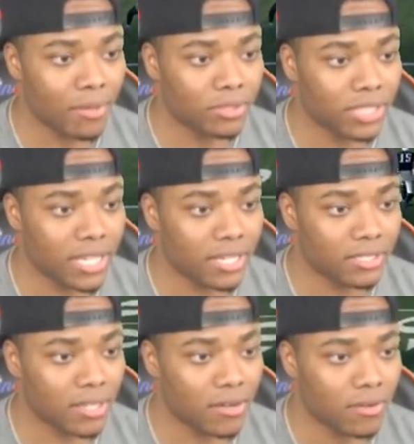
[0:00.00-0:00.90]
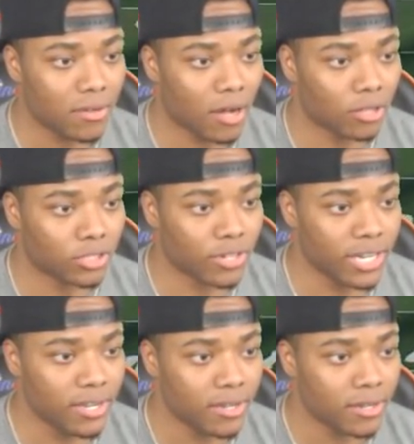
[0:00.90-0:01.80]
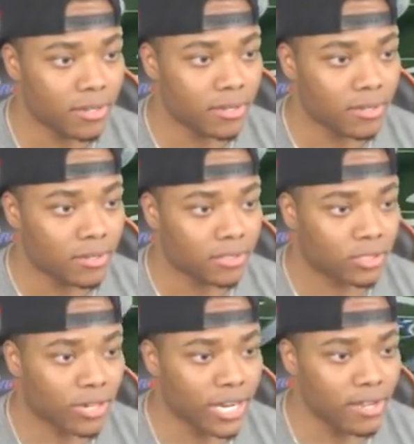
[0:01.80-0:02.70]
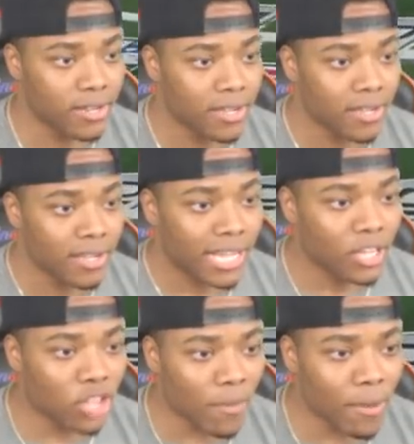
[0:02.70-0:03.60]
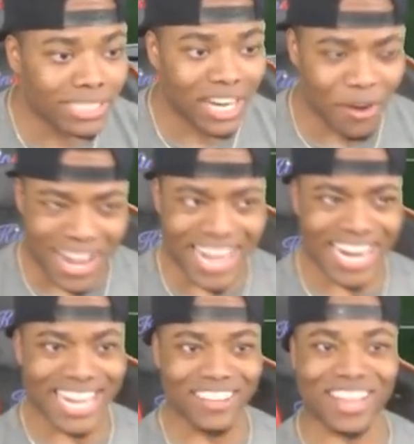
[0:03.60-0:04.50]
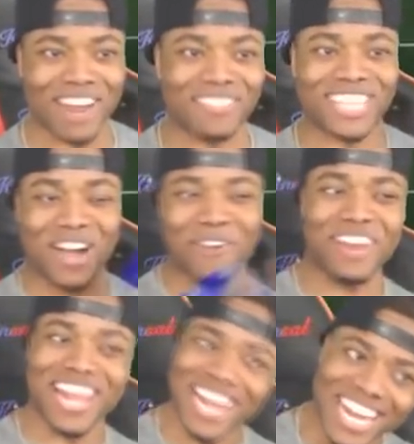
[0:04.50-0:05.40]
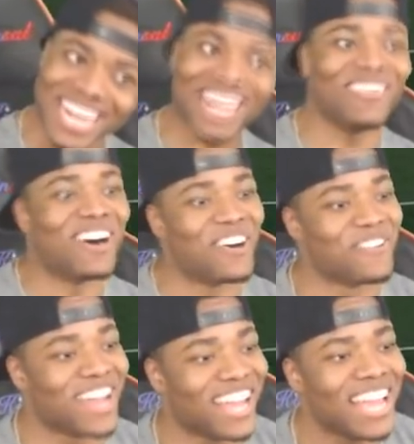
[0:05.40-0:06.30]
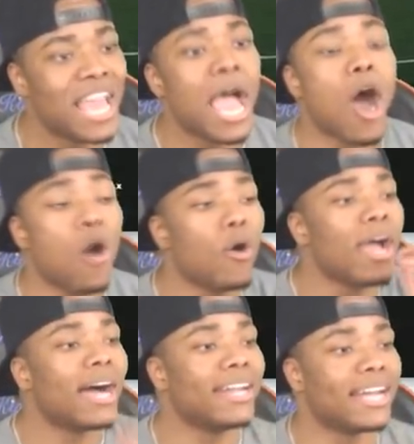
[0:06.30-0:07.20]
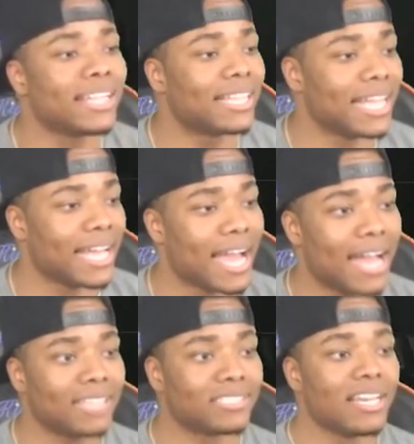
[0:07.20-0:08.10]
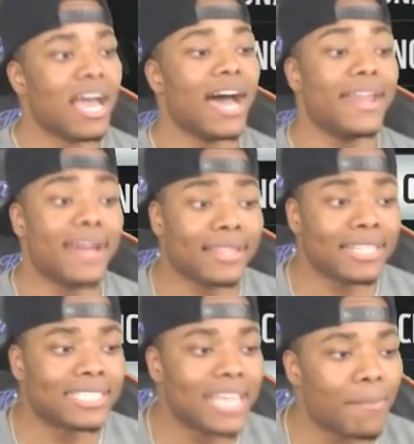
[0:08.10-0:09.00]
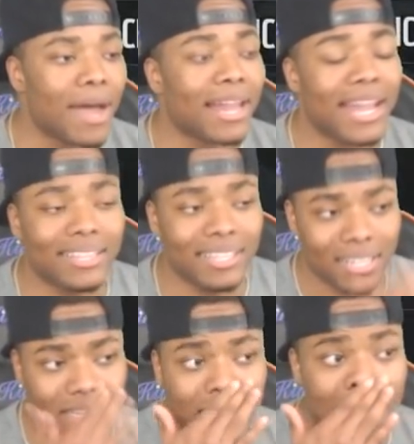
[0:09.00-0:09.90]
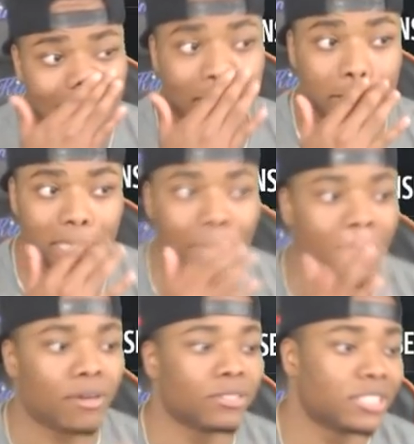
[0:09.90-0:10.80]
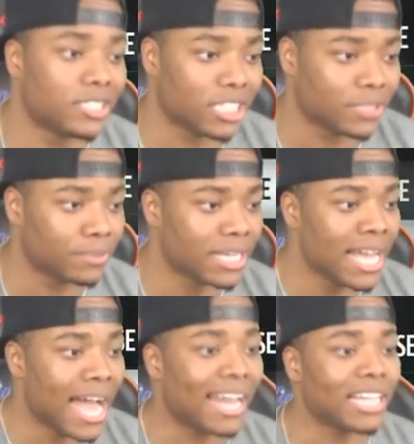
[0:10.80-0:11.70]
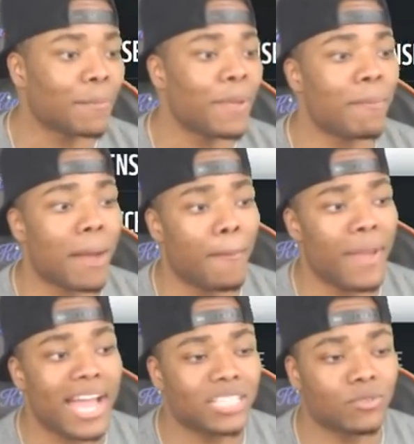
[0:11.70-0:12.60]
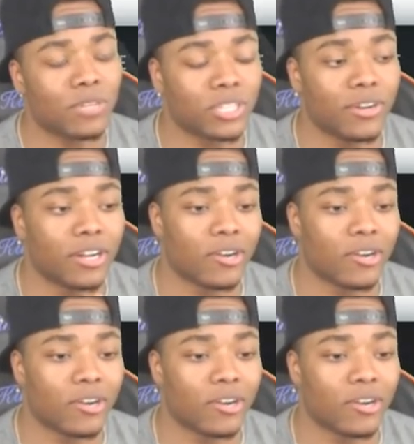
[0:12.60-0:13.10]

Amos again. Let's go. Oh, screen? Screen? And you thought we wasn't on it? You thought I wasn't on it? Come on, man. Oh, another thing, guys. Another tip I like to, here's how I like to set up my coaching adjustments. I like to pit my pass rush on